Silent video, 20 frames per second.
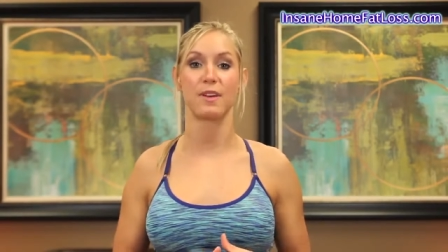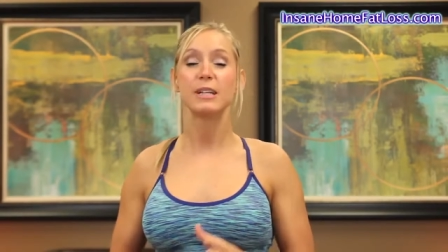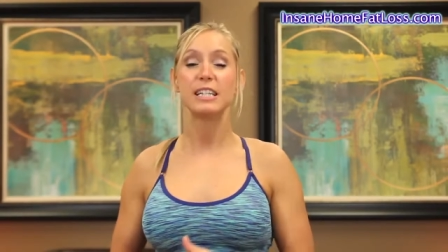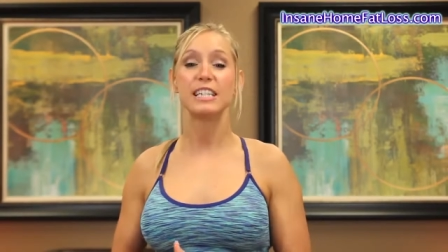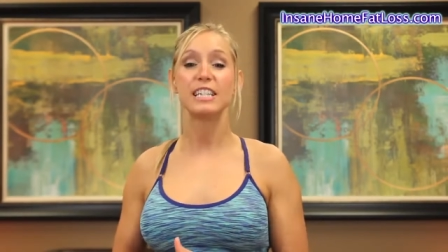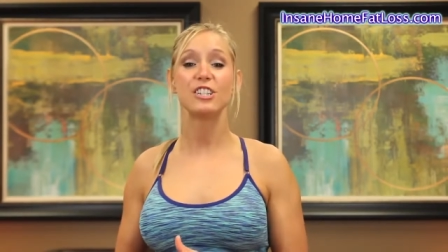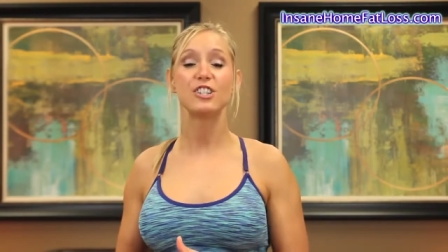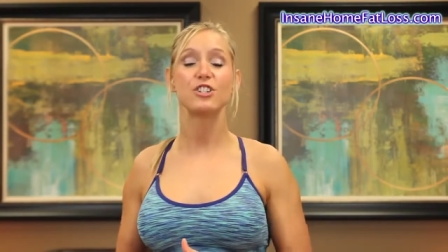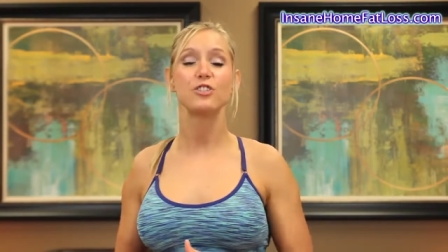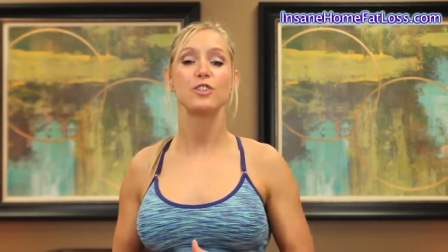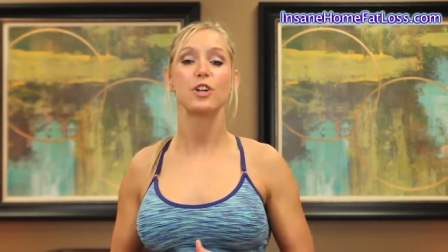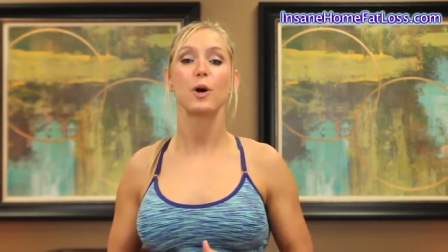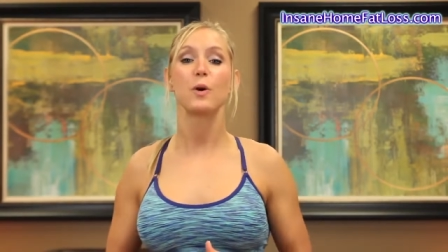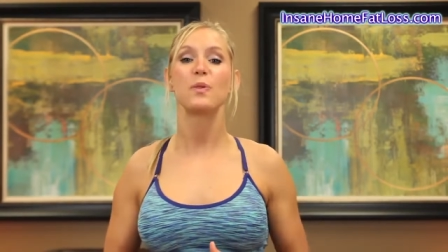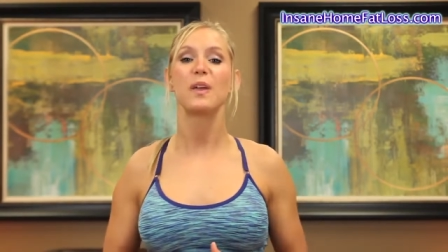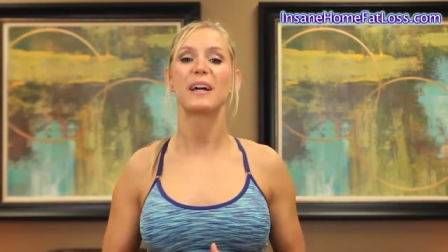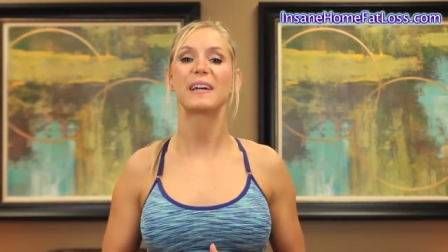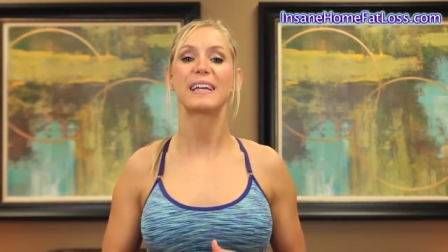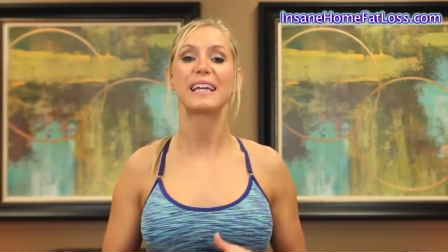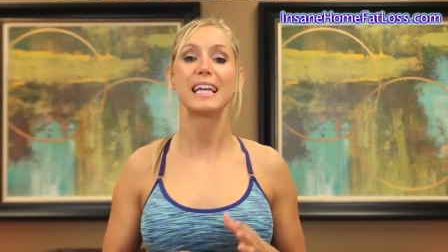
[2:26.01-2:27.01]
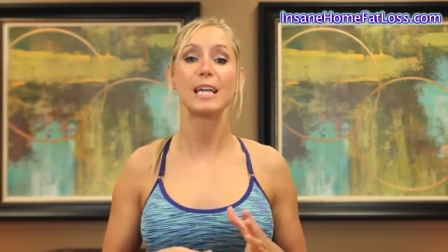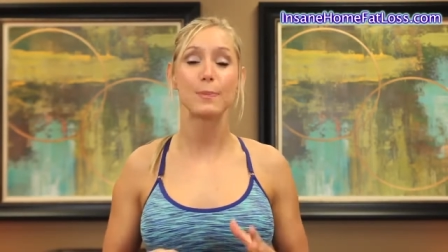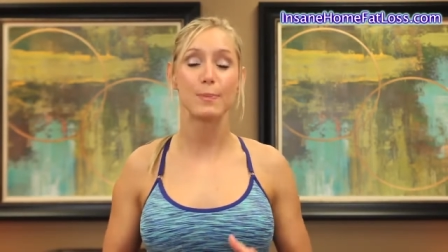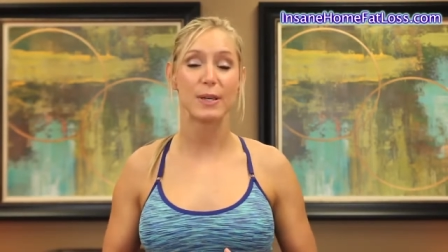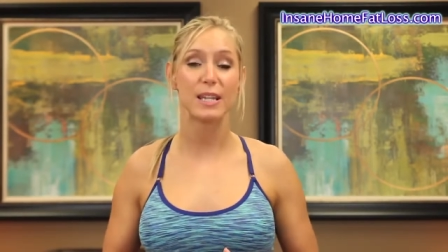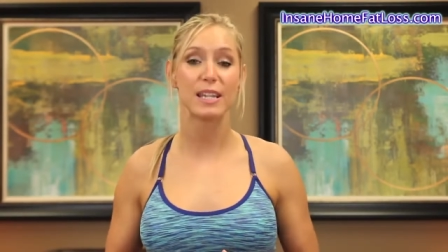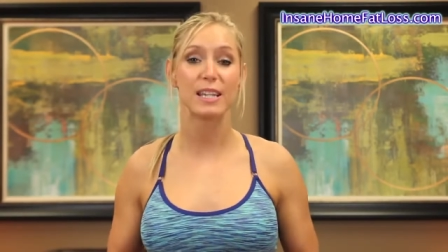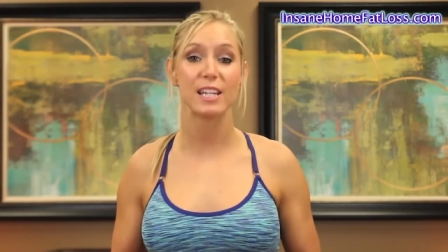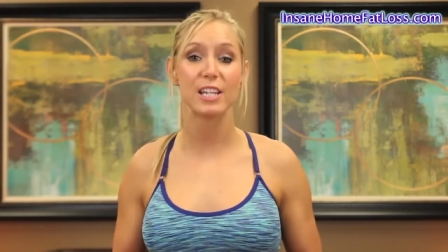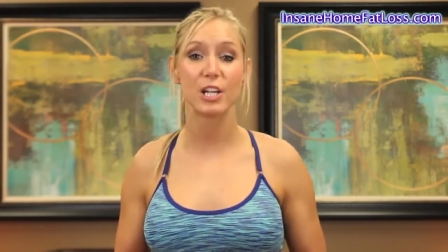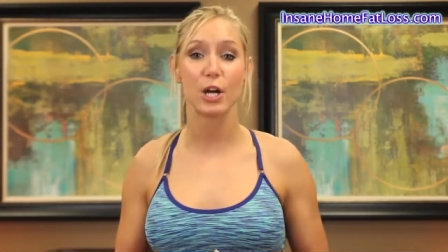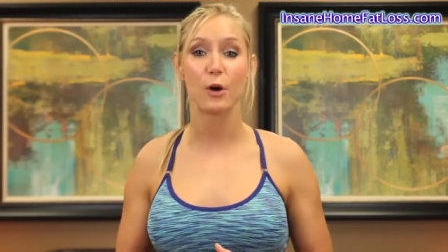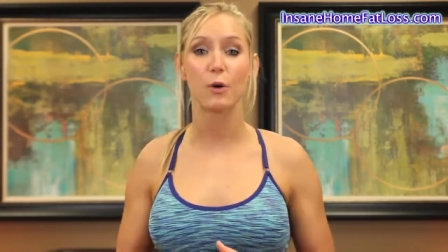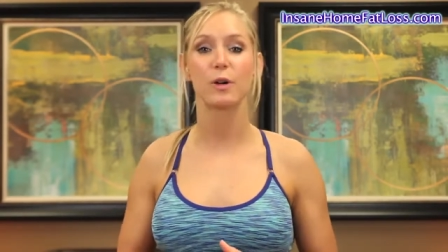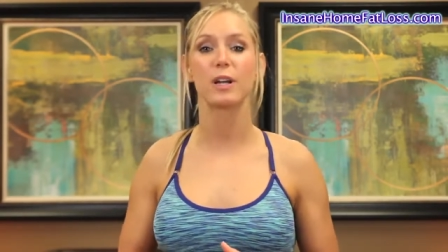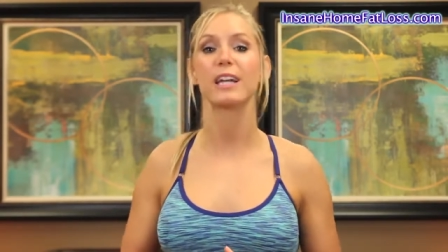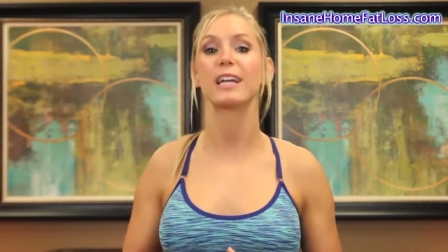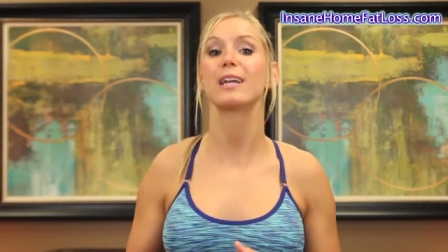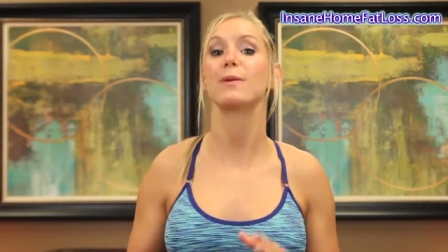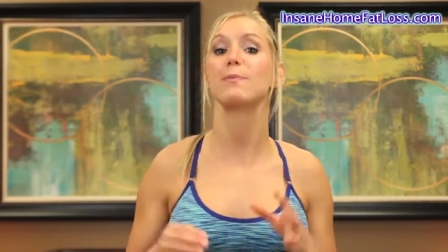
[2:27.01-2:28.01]
But did you know that keeping the
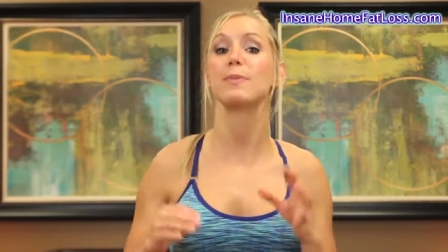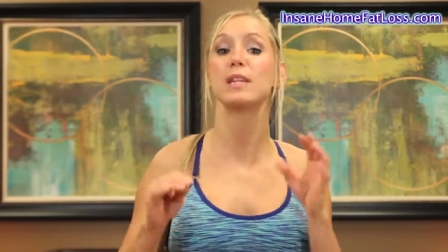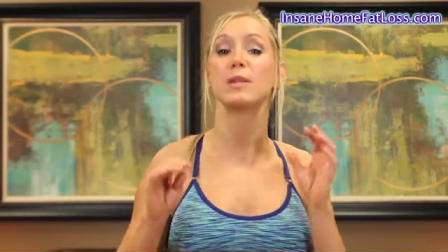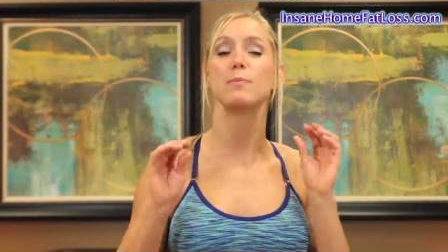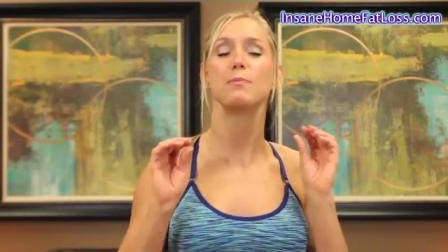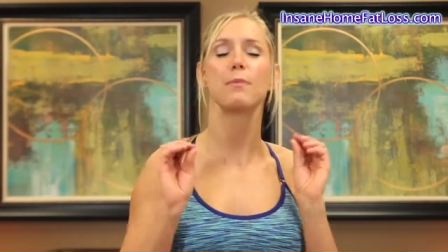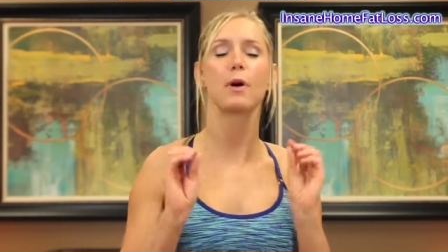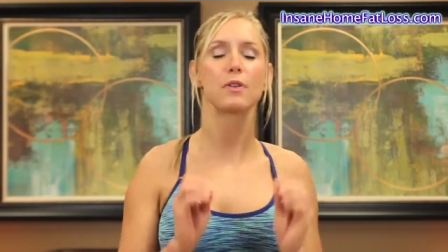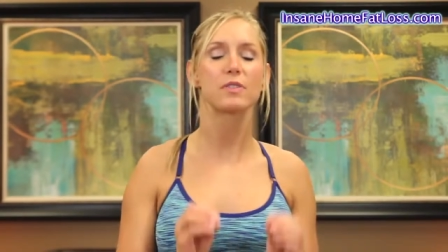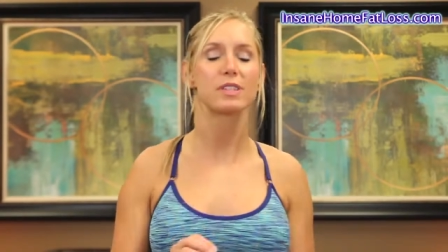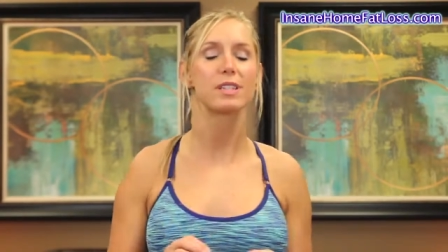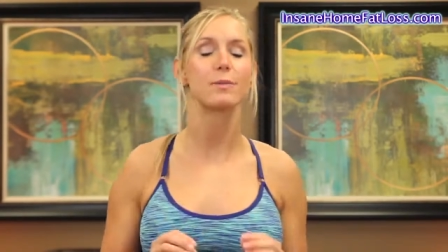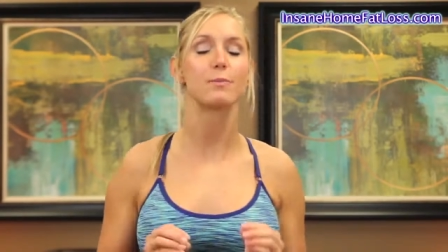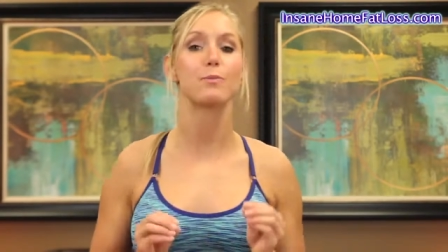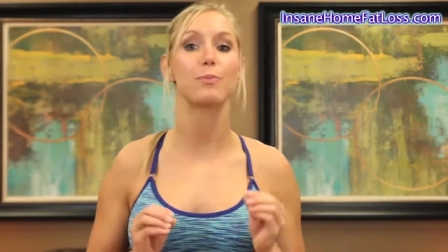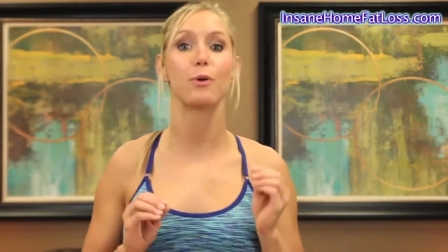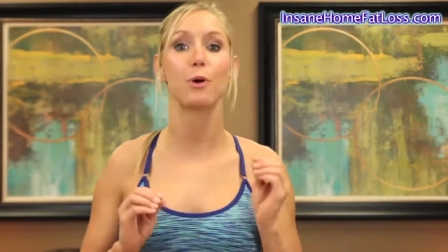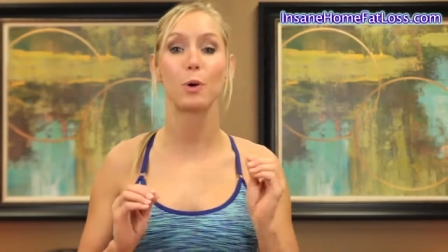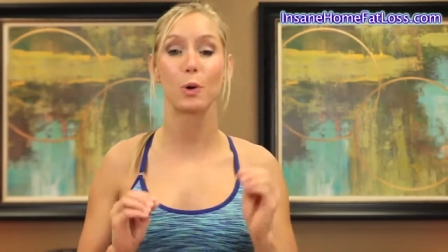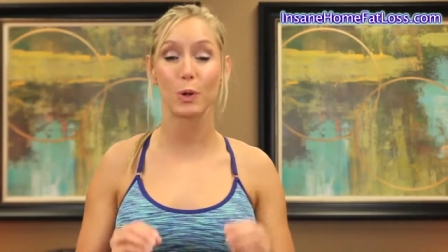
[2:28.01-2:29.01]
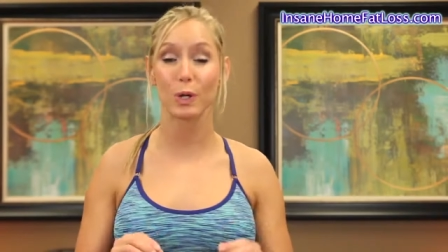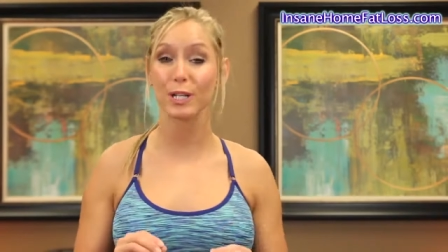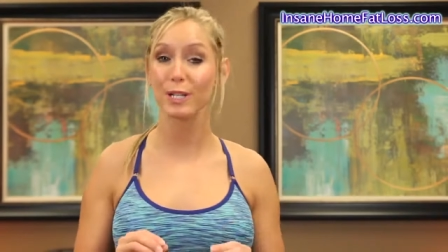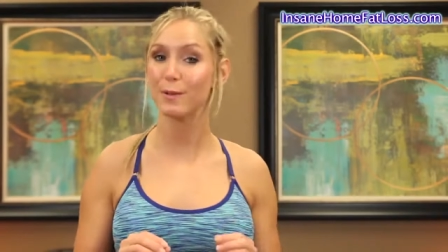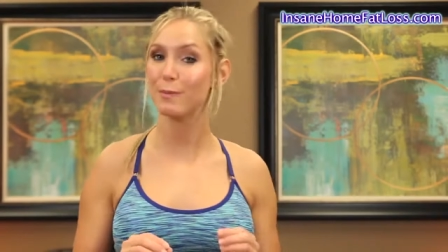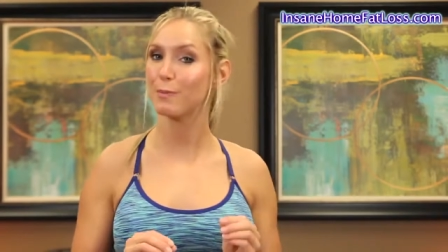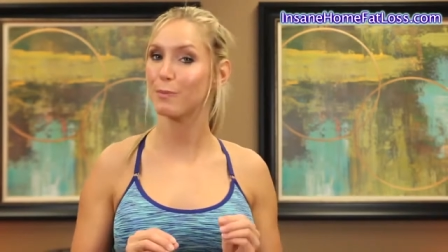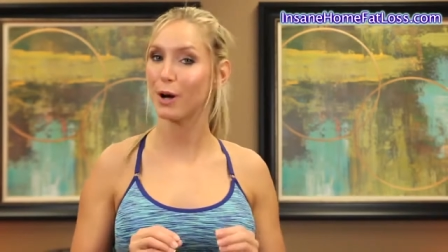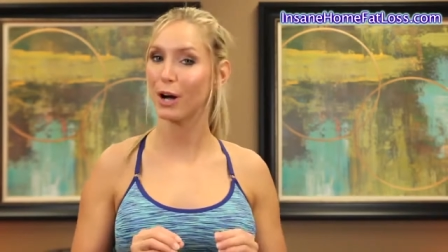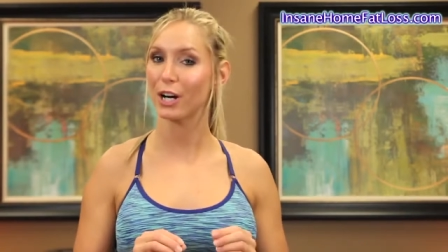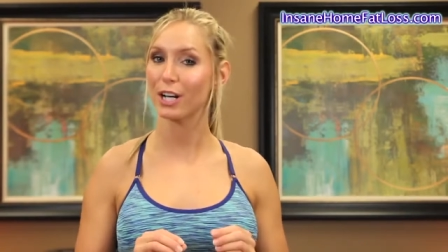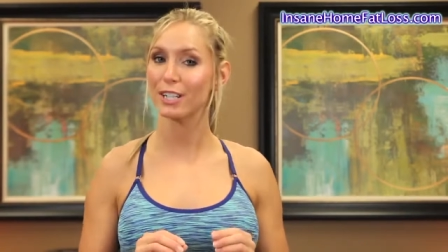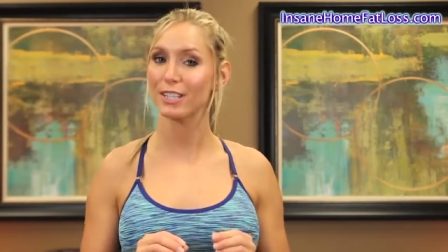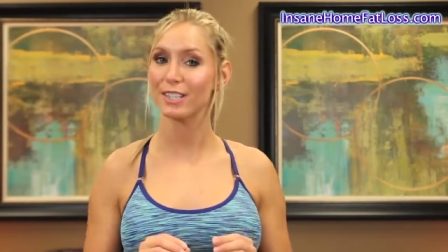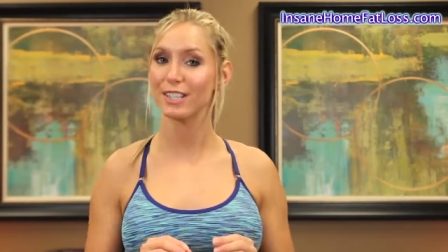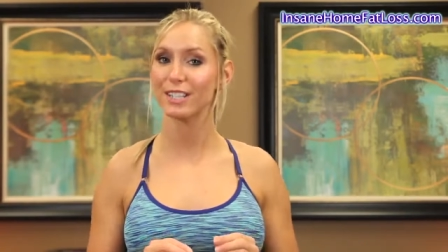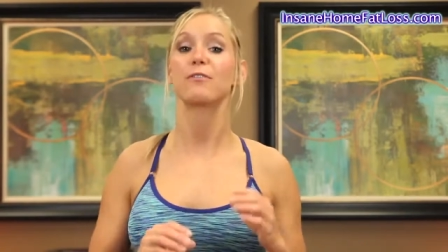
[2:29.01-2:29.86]
yolk can be the most important part?